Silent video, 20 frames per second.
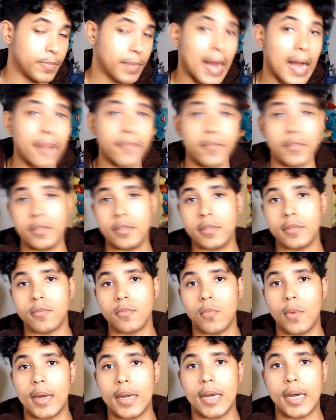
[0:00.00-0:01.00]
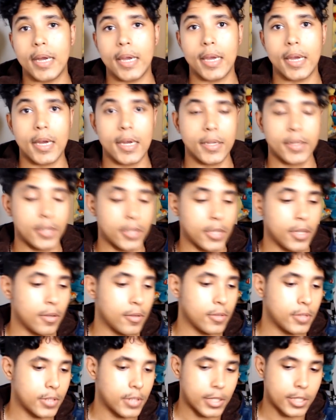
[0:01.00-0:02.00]
was baffled when I heard the
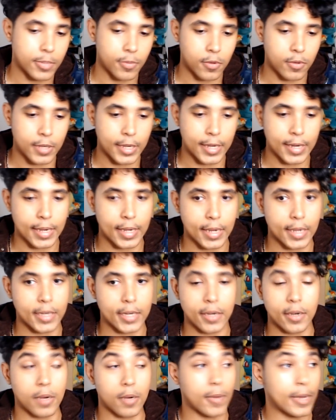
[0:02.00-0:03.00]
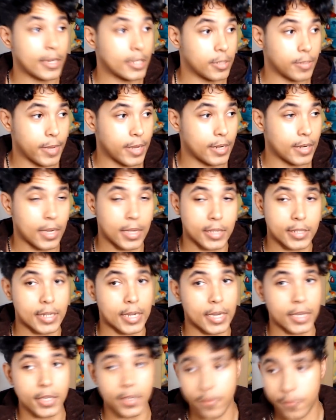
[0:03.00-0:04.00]
news this morning. You know, I went to bed
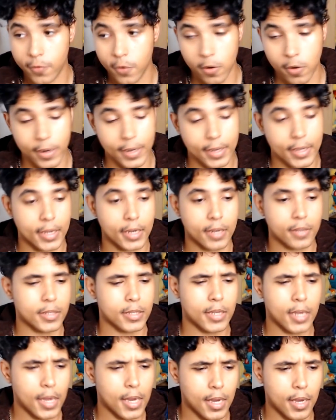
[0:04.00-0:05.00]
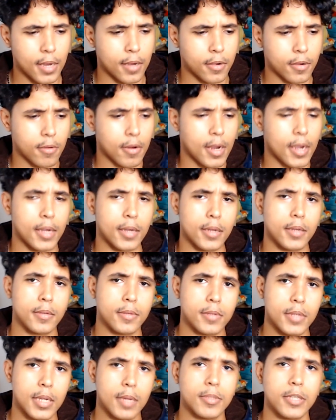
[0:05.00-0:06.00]
last night euphoric. You know, I was like, yeah, great.
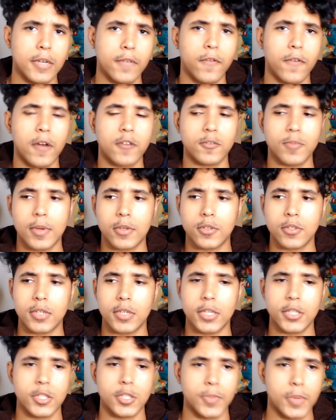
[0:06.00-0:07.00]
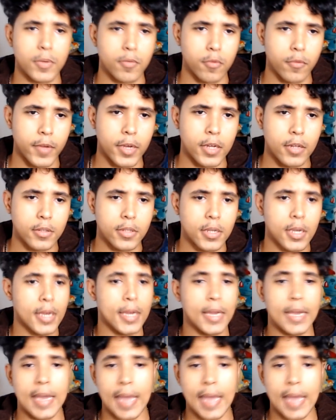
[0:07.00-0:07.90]
DMC5 Special Edition has been revealed.